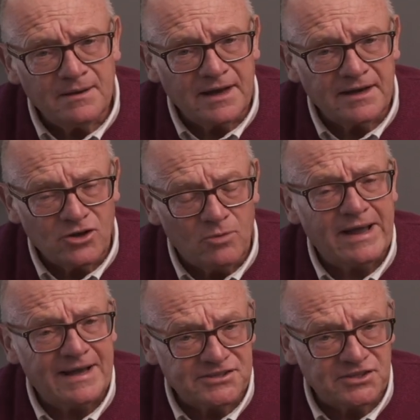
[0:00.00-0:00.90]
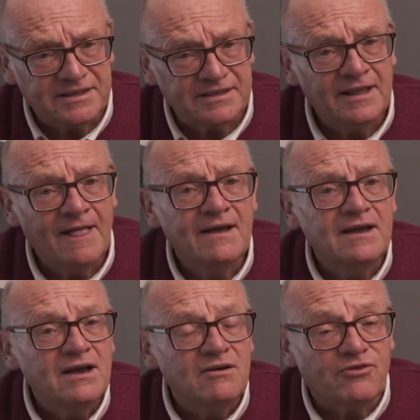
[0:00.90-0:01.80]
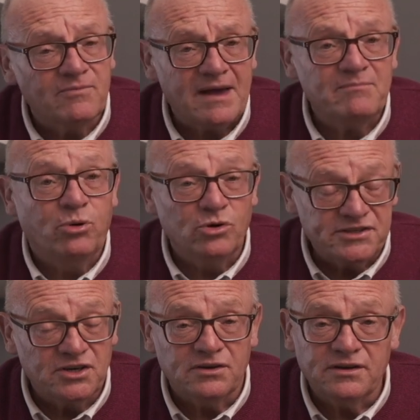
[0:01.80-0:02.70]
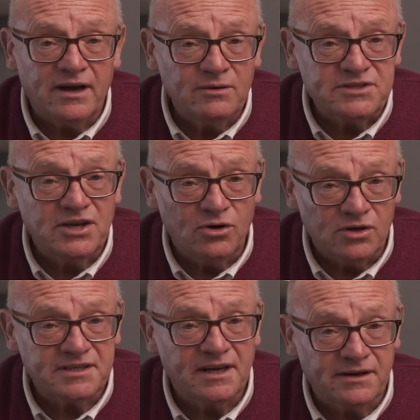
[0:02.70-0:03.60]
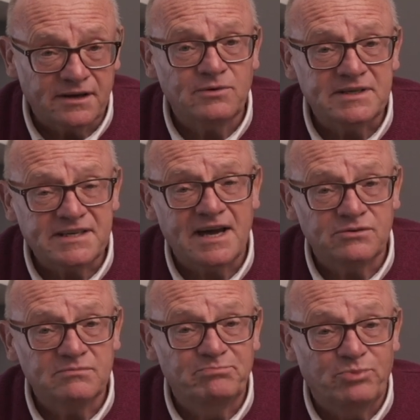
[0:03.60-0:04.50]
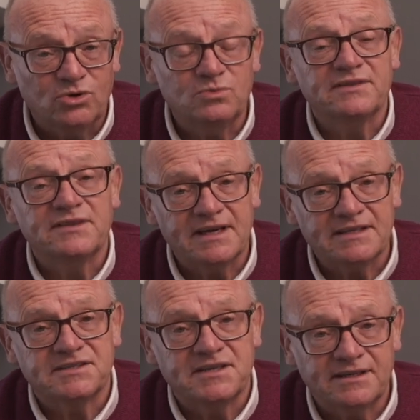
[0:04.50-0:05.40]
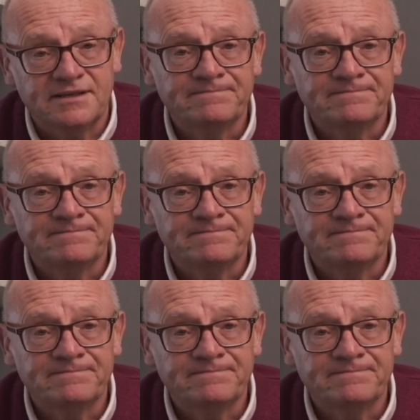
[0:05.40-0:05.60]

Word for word: And I got my hands on it from that point on, I was hooked and I went out and bought one the next day.